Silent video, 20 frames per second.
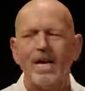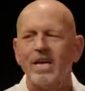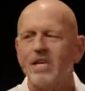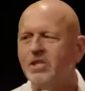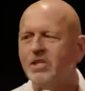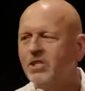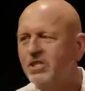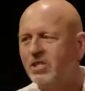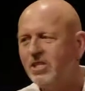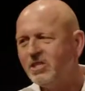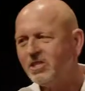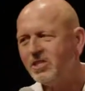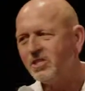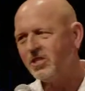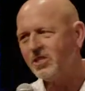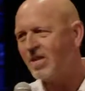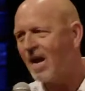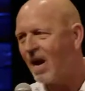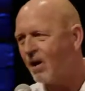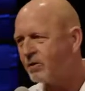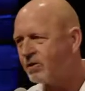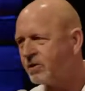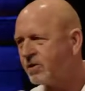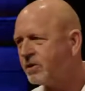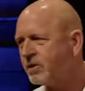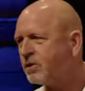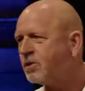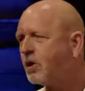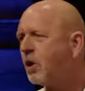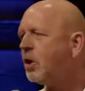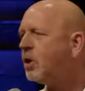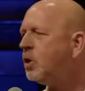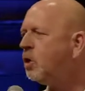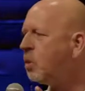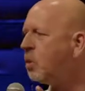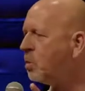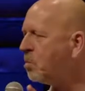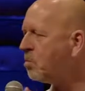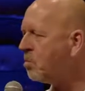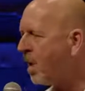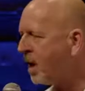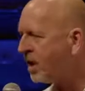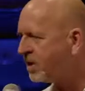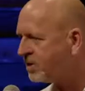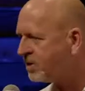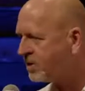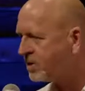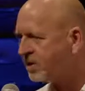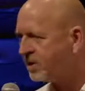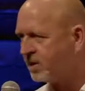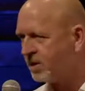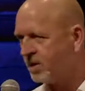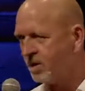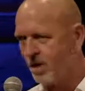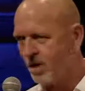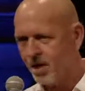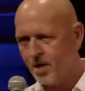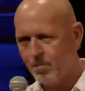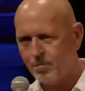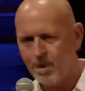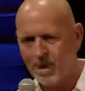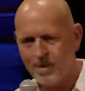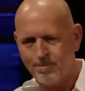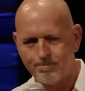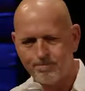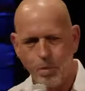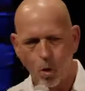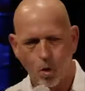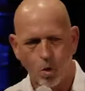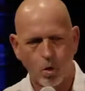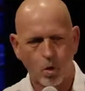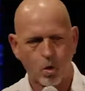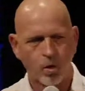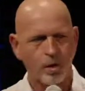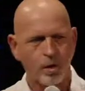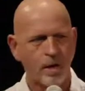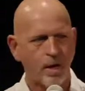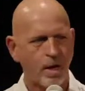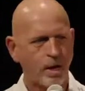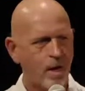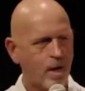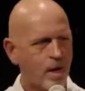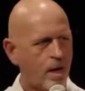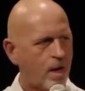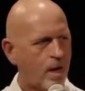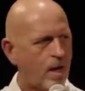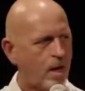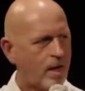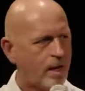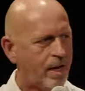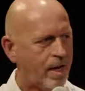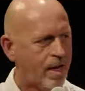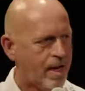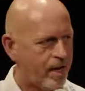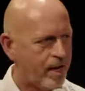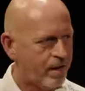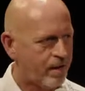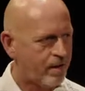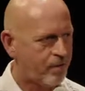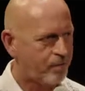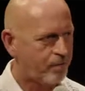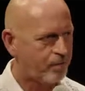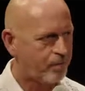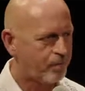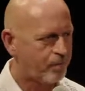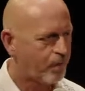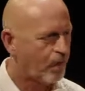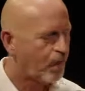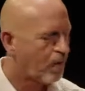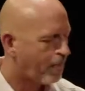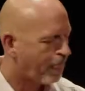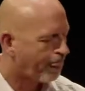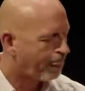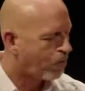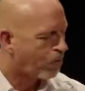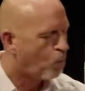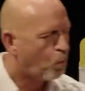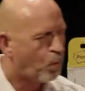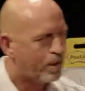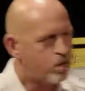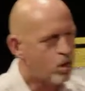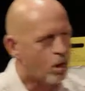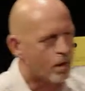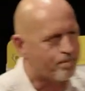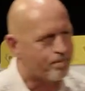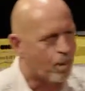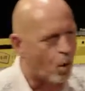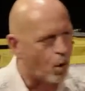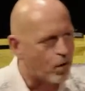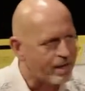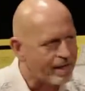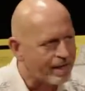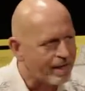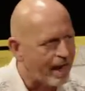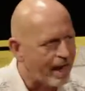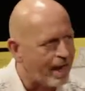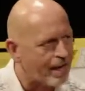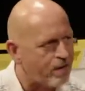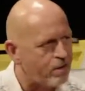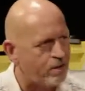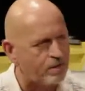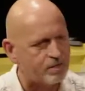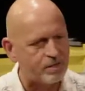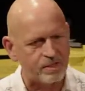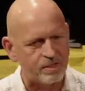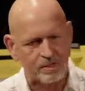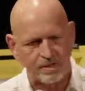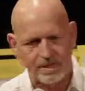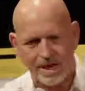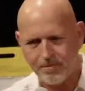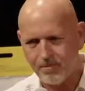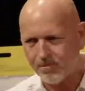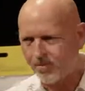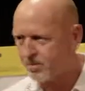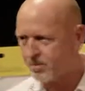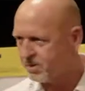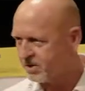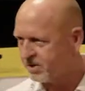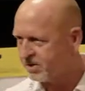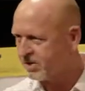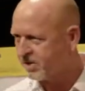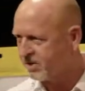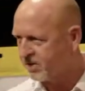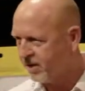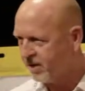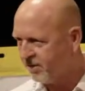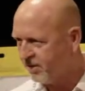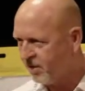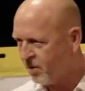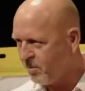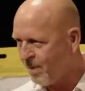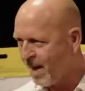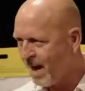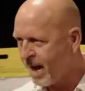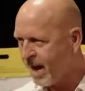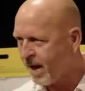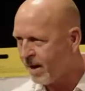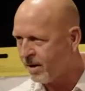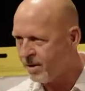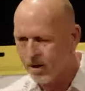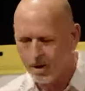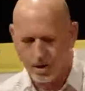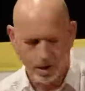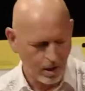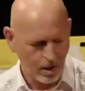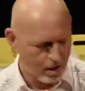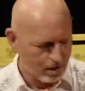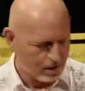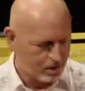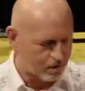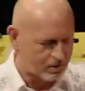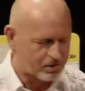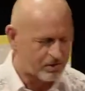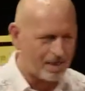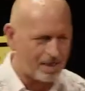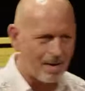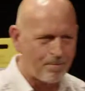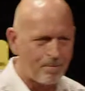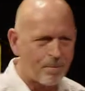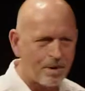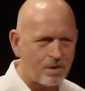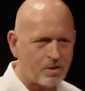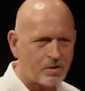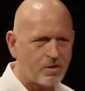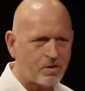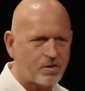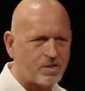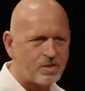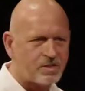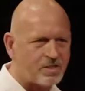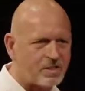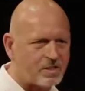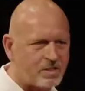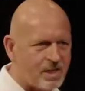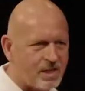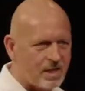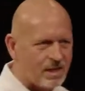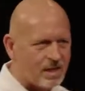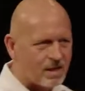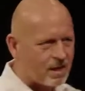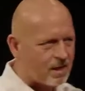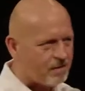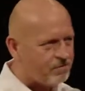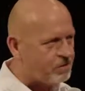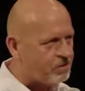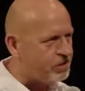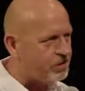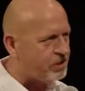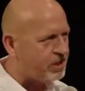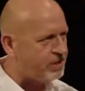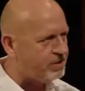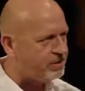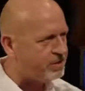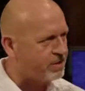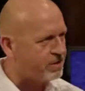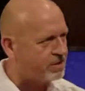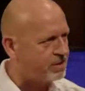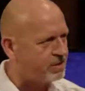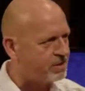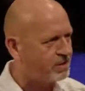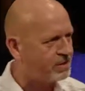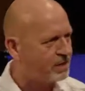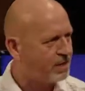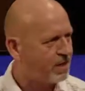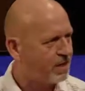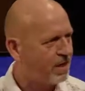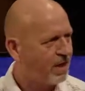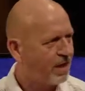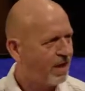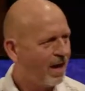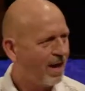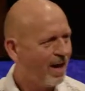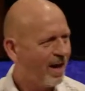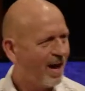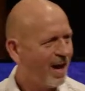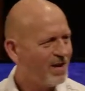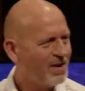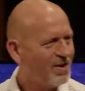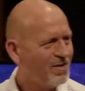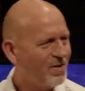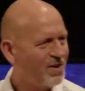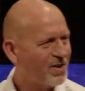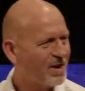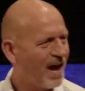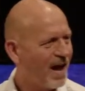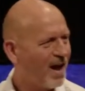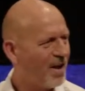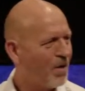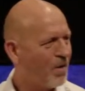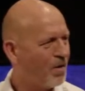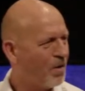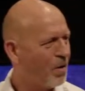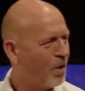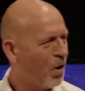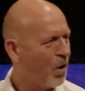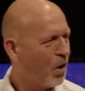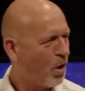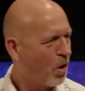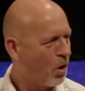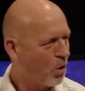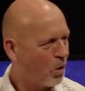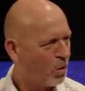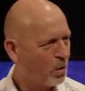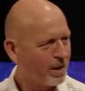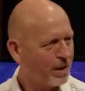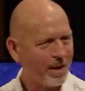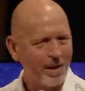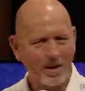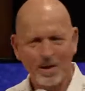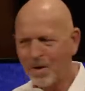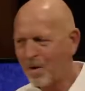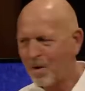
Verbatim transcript: Jesus now says, You must be born again. When you're born again, you step from the sinful man, you step into the seed of Jesus, and you are now holy,